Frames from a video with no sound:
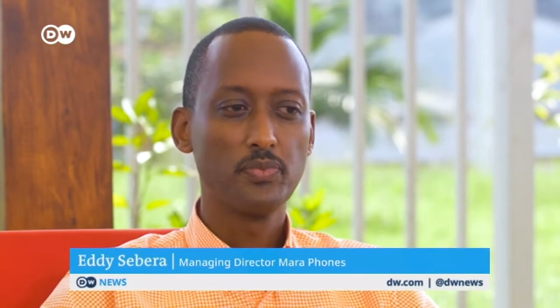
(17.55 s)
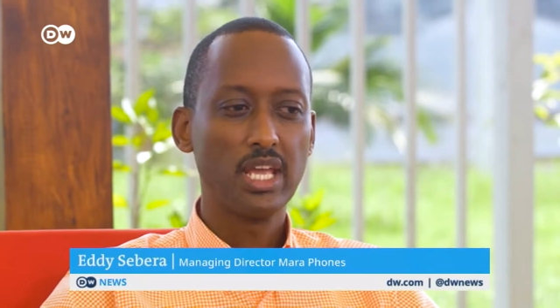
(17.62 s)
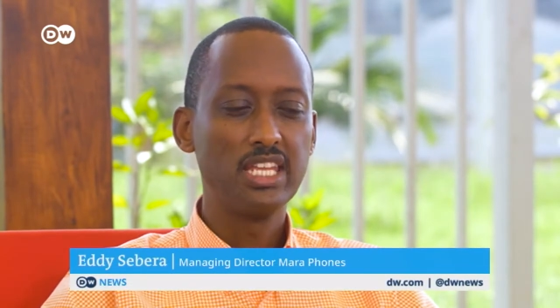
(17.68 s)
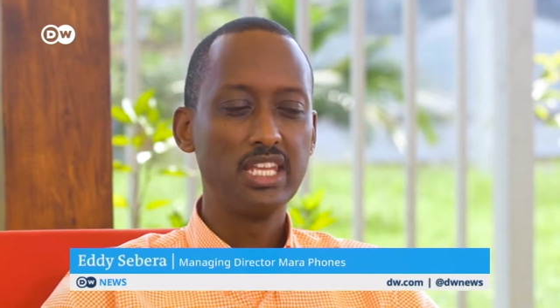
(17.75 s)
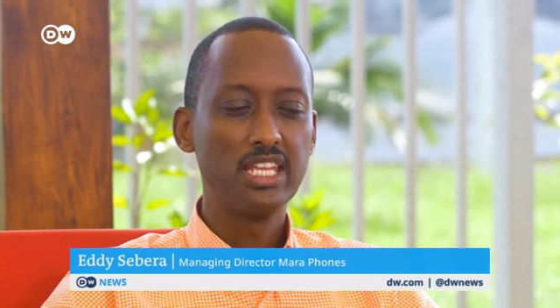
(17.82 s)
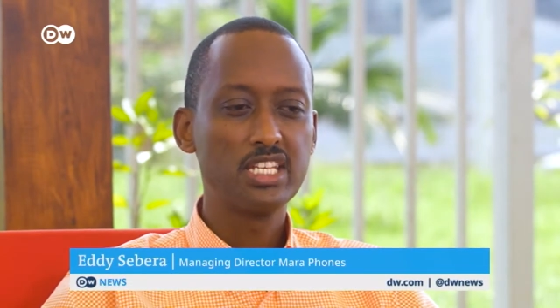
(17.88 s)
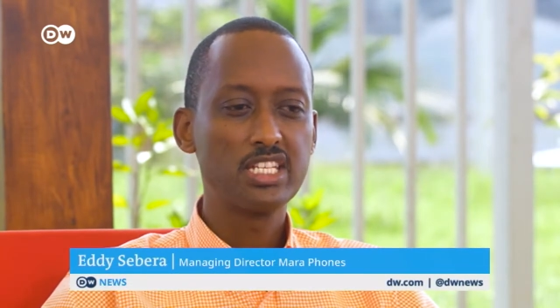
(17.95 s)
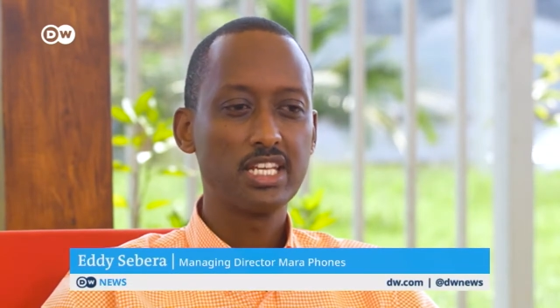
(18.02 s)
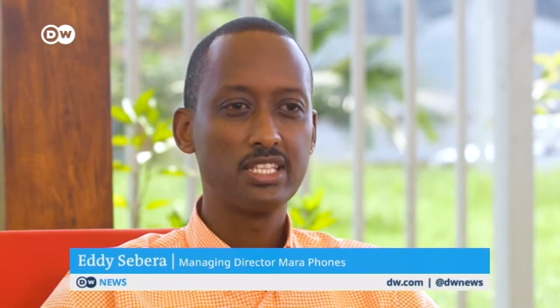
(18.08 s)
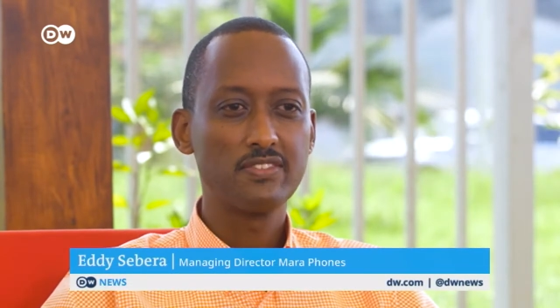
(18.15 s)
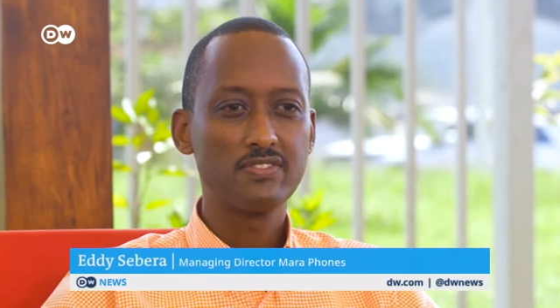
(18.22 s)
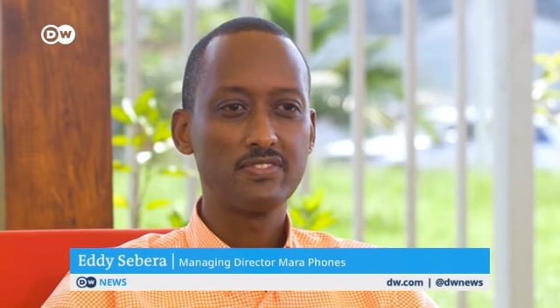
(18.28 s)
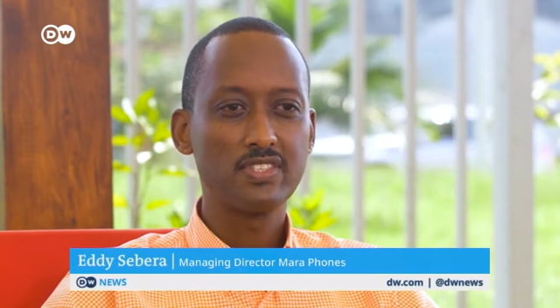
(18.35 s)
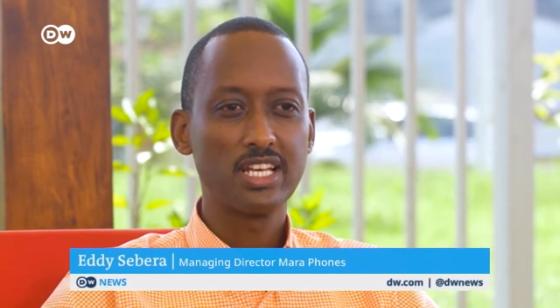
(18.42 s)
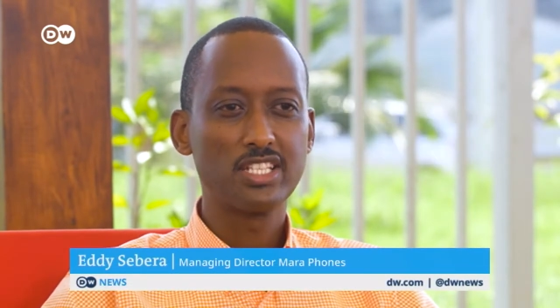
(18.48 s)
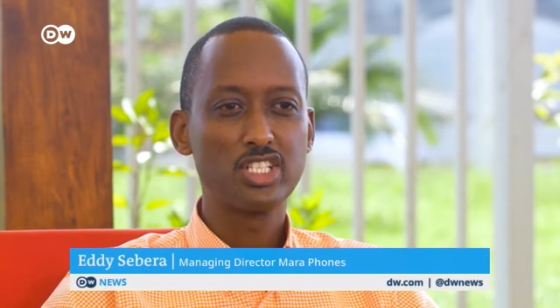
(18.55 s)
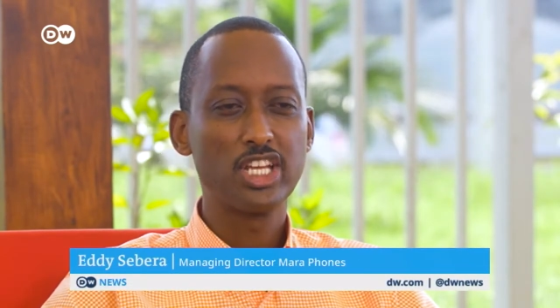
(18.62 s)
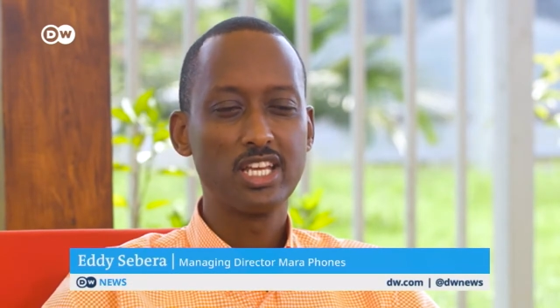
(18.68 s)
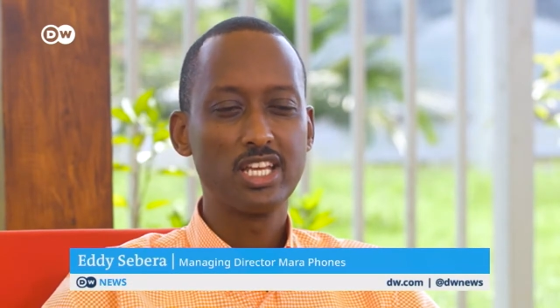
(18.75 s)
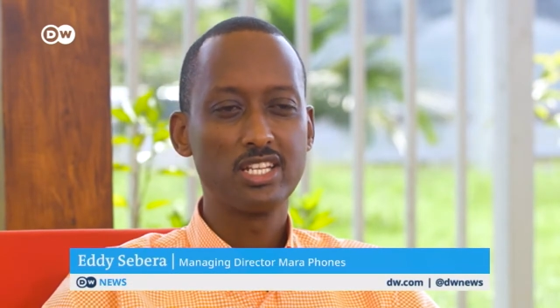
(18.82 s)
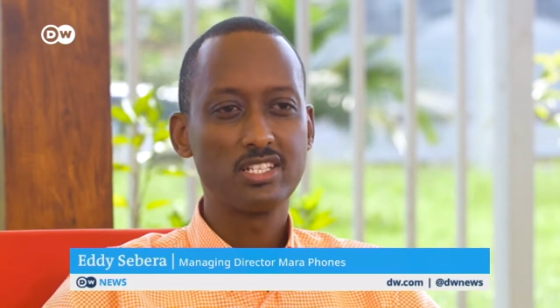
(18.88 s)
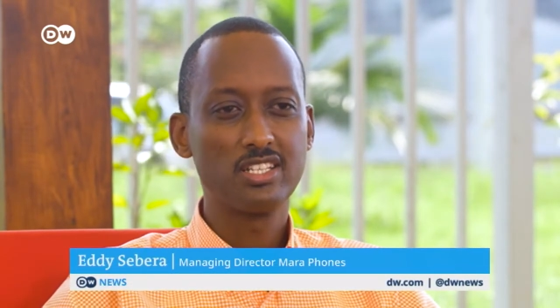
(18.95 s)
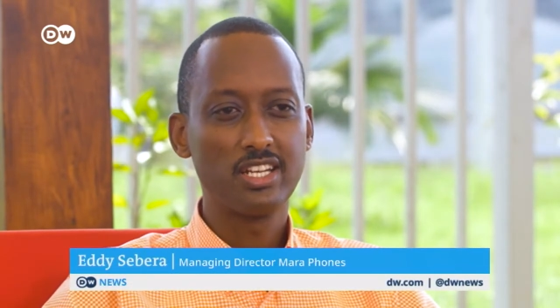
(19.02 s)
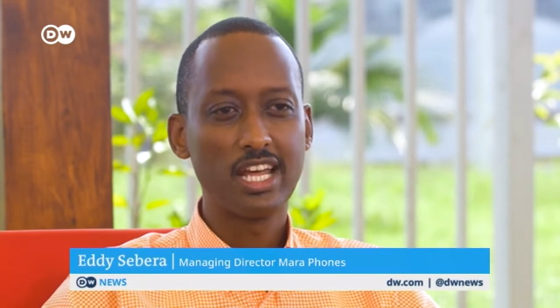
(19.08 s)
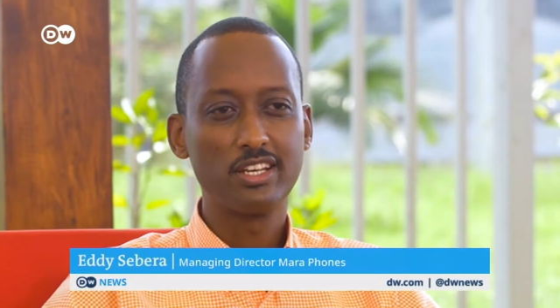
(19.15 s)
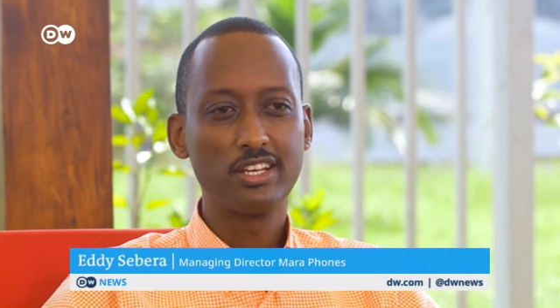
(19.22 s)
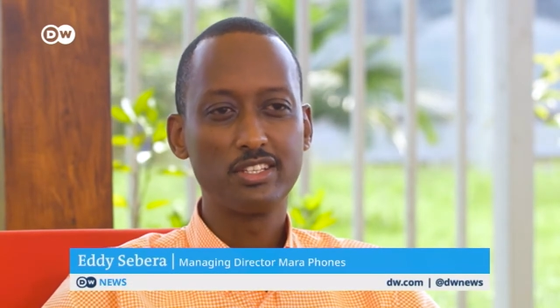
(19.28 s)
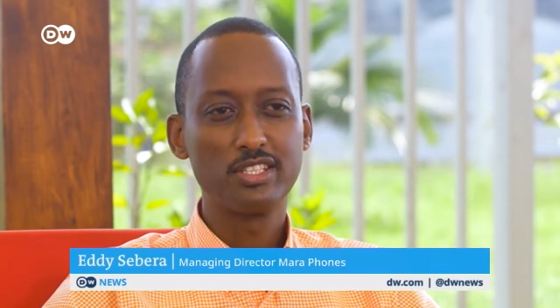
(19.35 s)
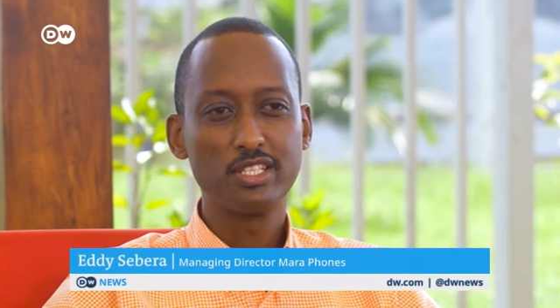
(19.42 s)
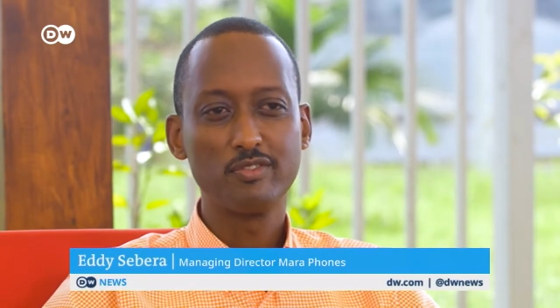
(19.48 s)
initiatives that changed the
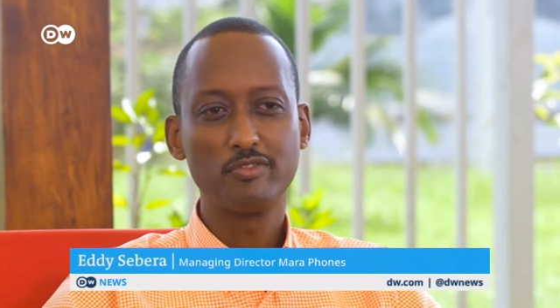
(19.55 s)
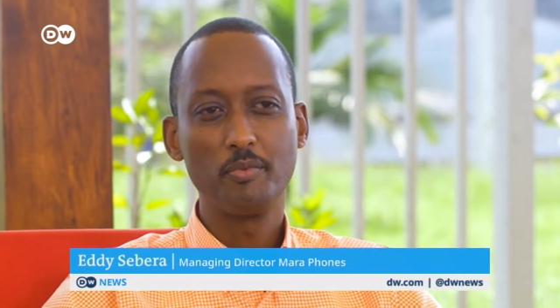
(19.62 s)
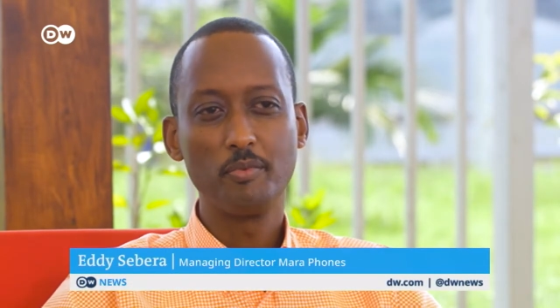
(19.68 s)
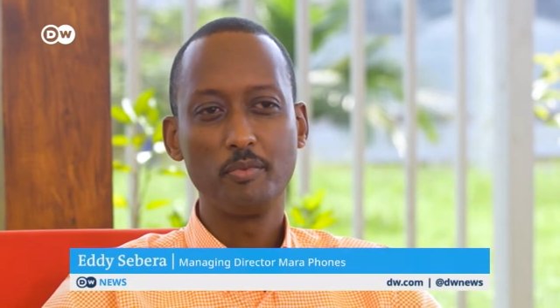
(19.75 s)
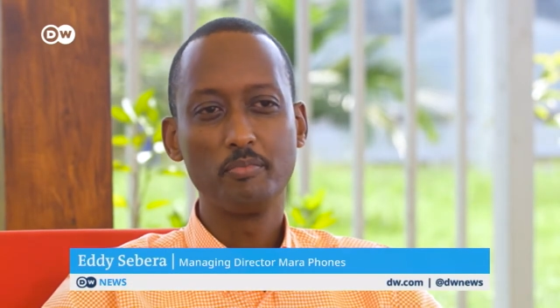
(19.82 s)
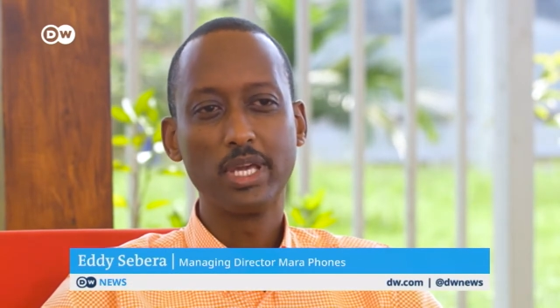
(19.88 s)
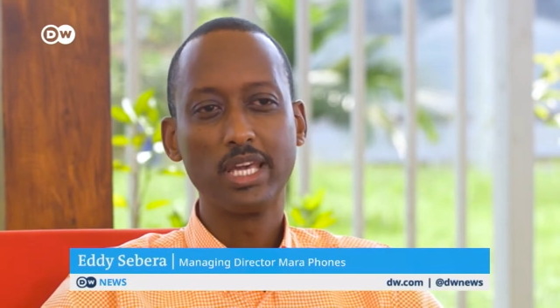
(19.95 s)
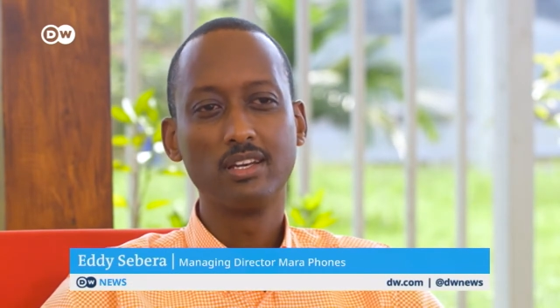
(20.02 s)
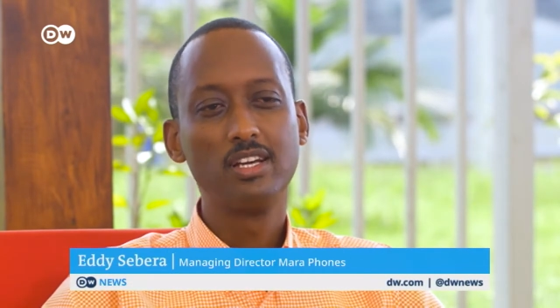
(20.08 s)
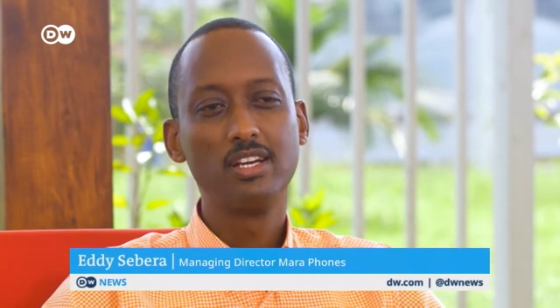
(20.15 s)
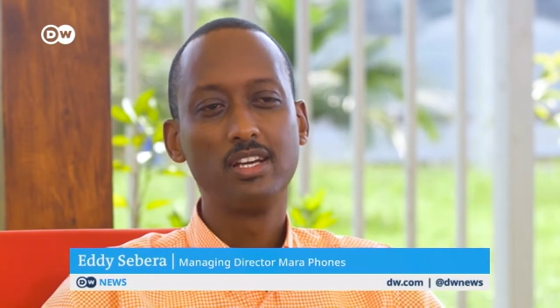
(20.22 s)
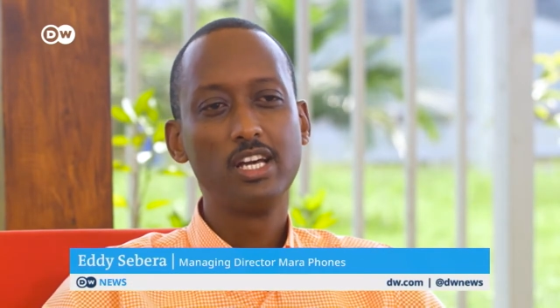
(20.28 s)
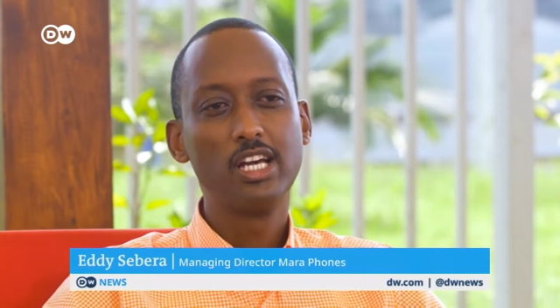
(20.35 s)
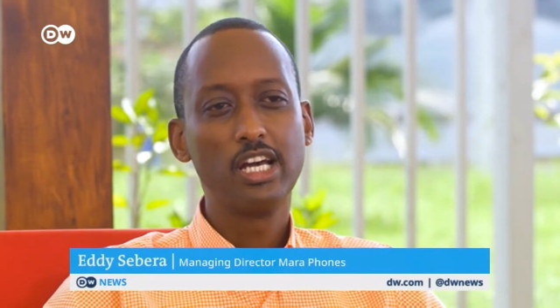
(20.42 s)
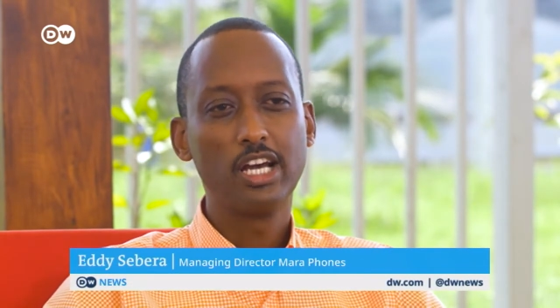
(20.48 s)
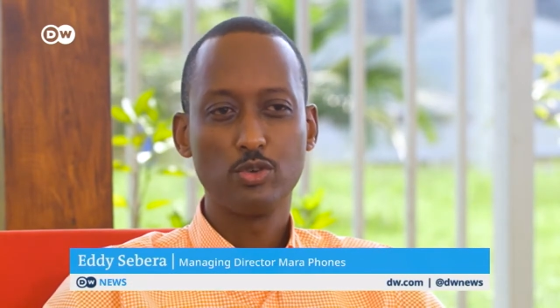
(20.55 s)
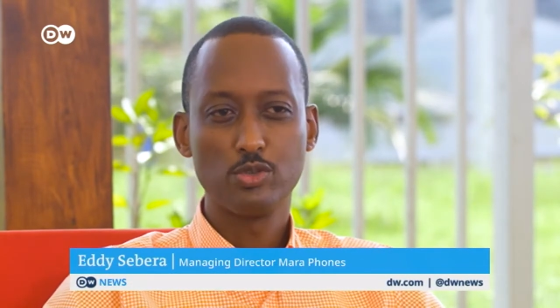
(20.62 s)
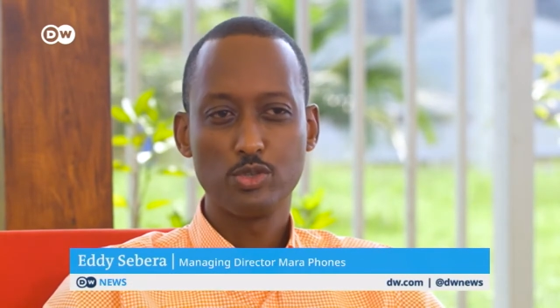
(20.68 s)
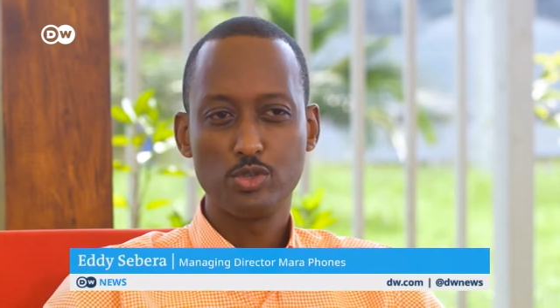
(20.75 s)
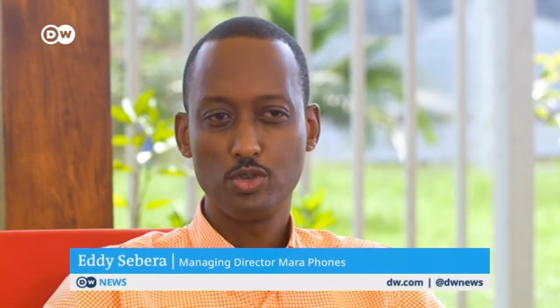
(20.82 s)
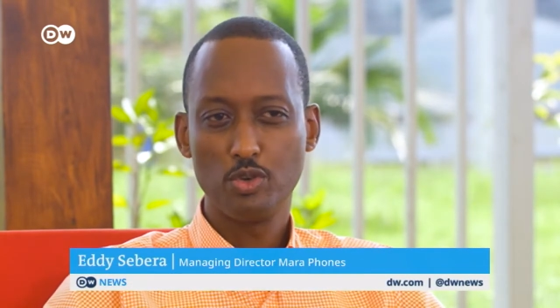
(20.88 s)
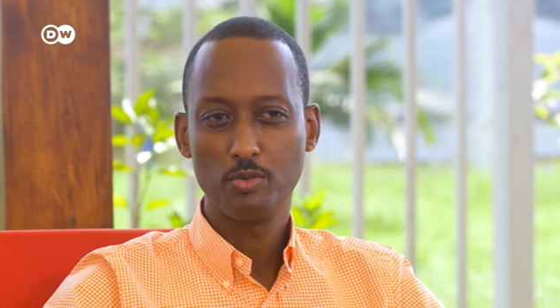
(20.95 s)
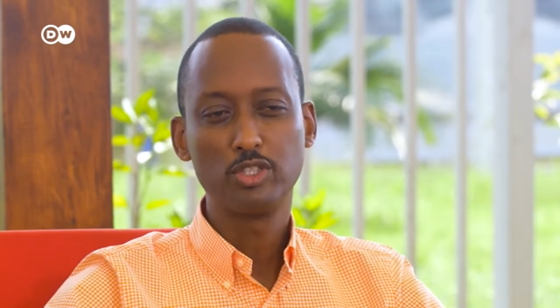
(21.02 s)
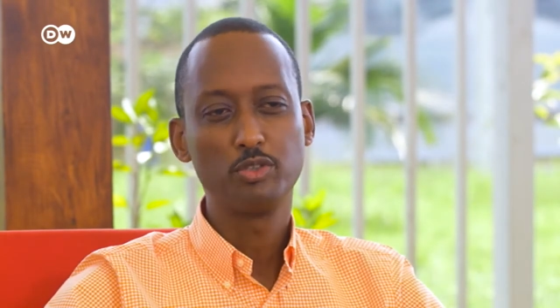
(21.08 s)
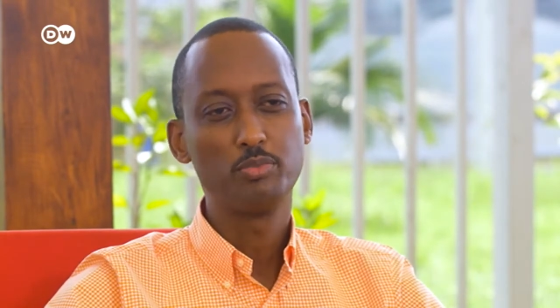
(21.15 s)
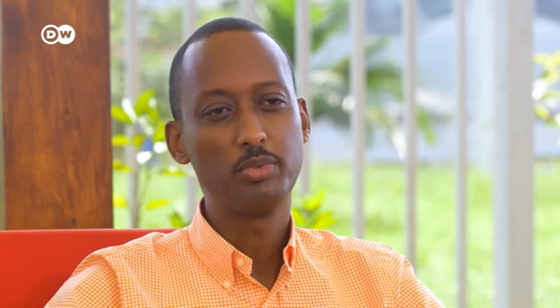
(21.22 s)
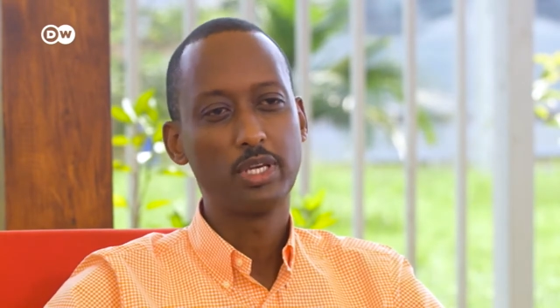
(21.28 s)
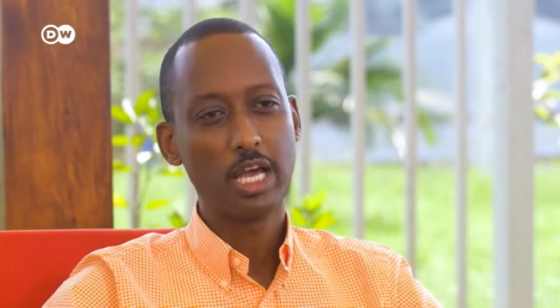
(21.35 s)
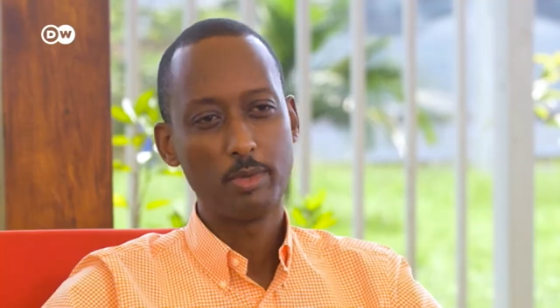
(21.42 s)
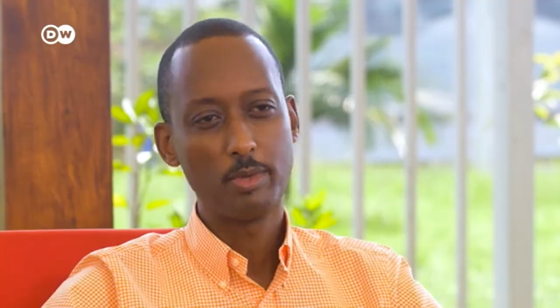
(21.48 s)
narrative from being a consumer to become